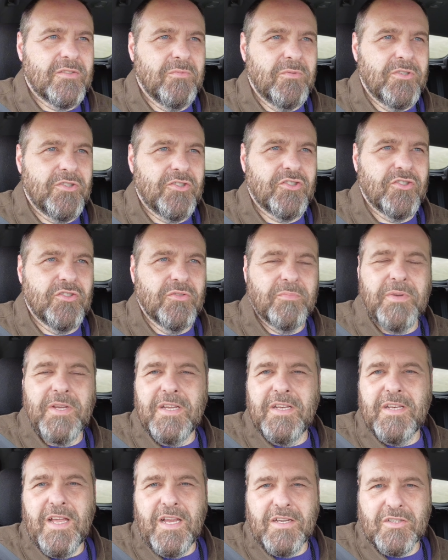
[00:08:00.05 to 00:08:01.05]
which should be
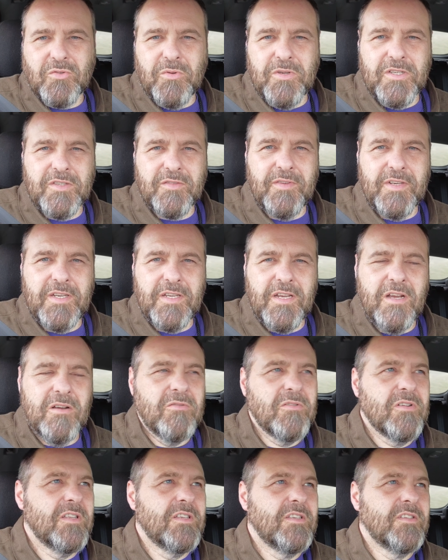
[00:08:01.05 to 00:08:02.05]
in next week's video.
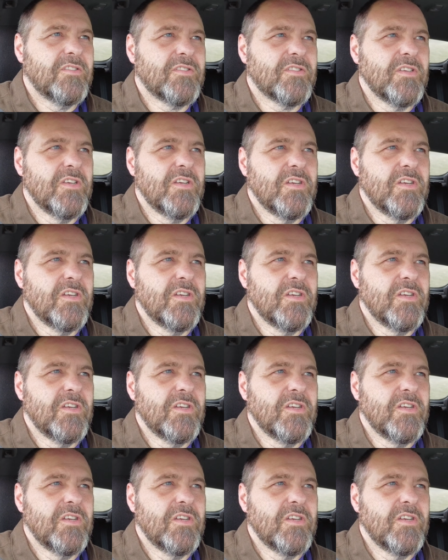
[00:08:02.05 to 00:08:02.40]
It's